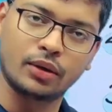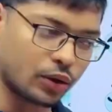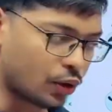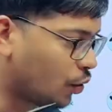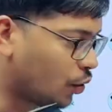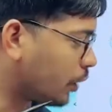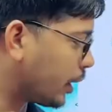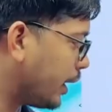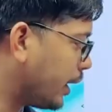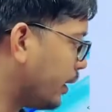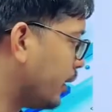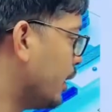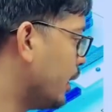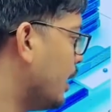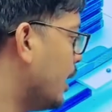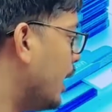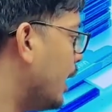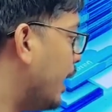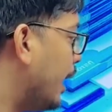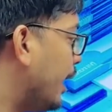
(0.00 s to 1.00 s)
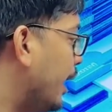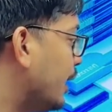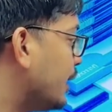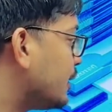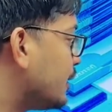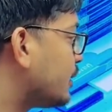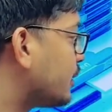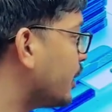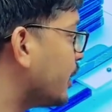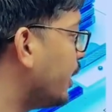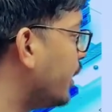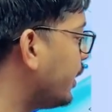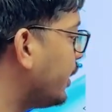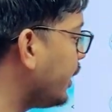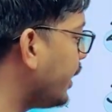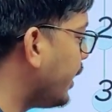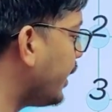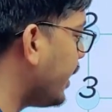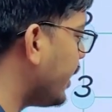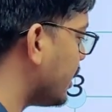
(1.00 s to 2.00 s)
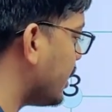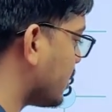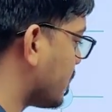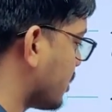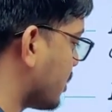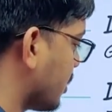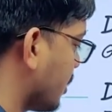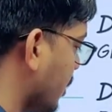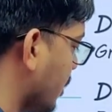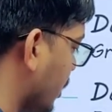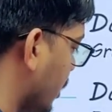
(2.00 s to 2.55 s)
Okay, and in 30 days